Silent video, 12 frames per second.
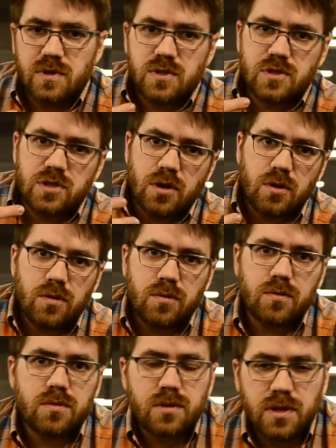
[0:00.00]

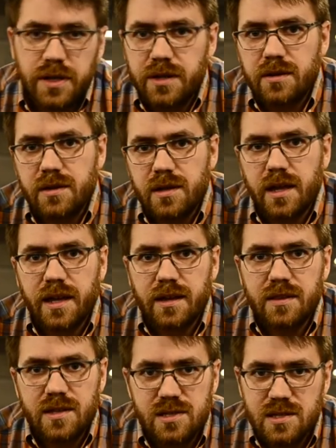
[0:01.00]
so clear that, like,
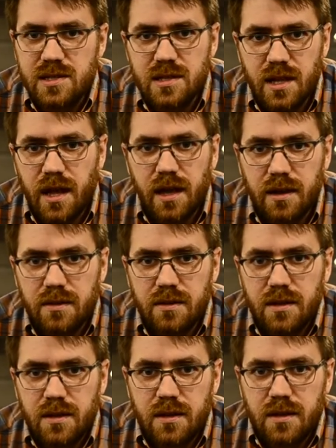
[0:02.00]
this is the day
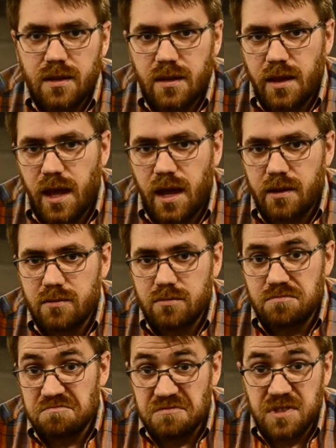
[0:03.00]
that
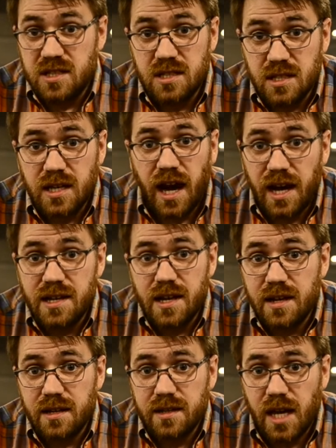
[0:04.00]
the Gaia
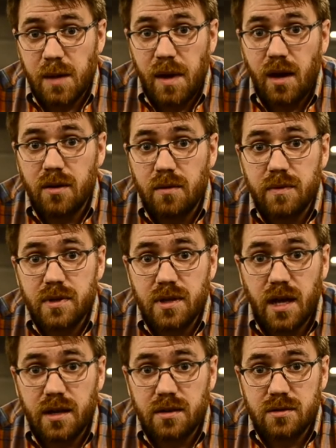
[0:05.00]
data came out and we
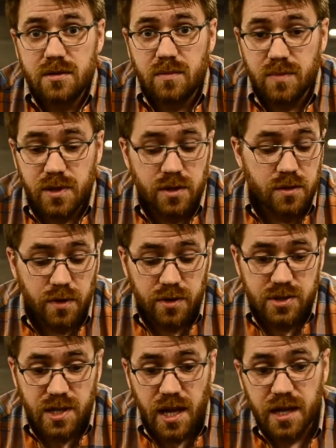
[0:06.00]
had a completely new
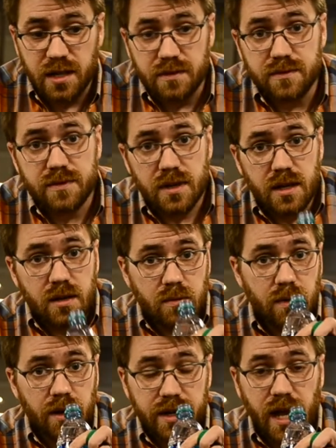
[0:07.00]
understanding of
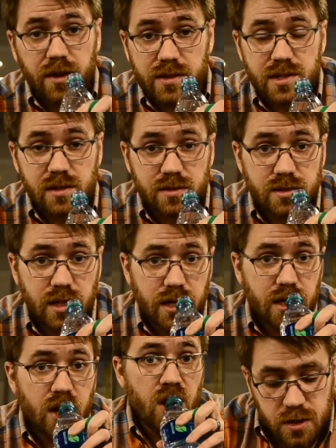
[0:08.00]
what our galaxy looked like.
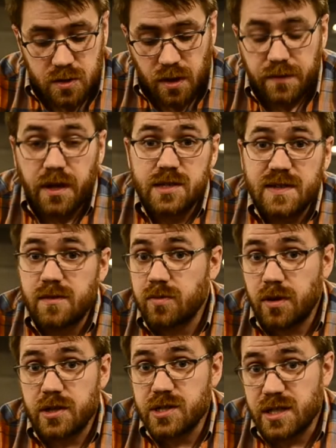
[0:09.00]
So I've got several
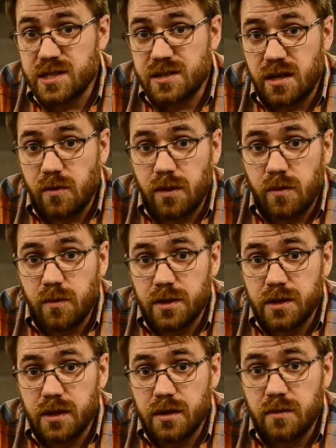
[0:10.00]
projects that I want to work
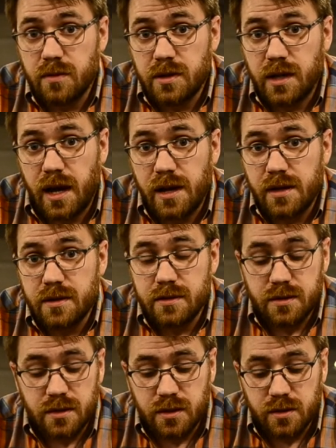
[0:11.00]
on with Gaia,
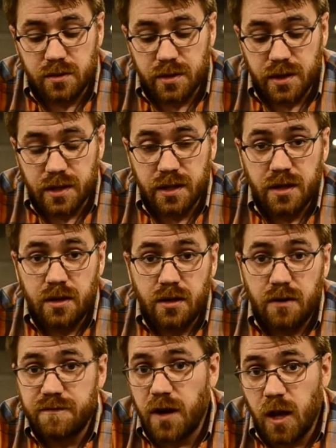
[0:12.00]
including
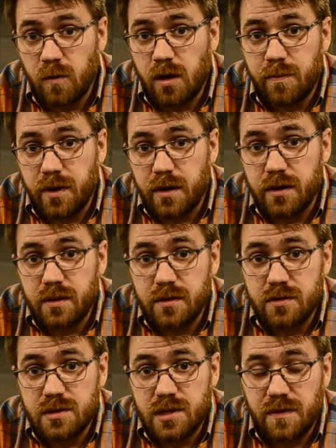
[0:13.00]
follow-up on
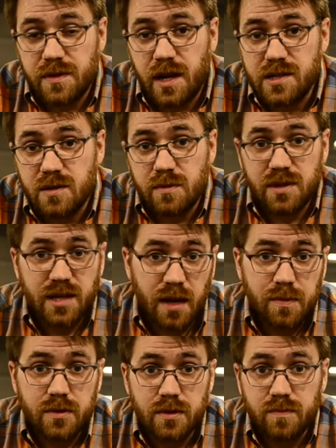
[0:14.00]
stuff that I did with
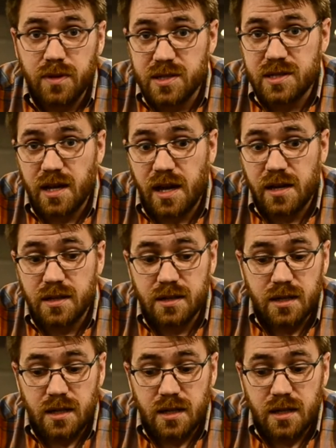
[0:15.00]
Kepler plus Gaia.